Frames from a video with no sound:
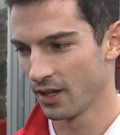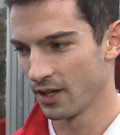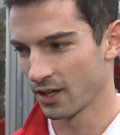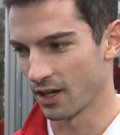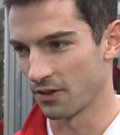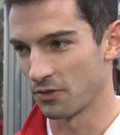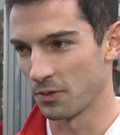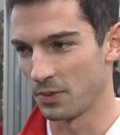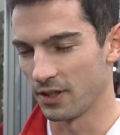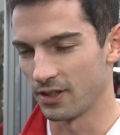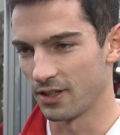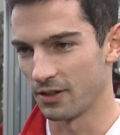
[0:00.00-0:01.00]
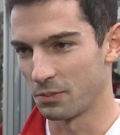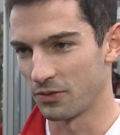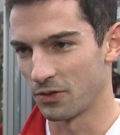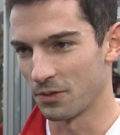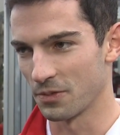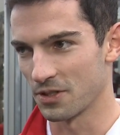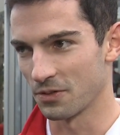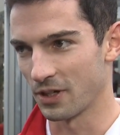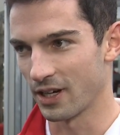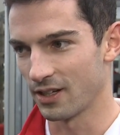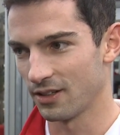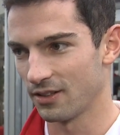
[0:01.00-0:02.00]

kind of repeat the performance that we had,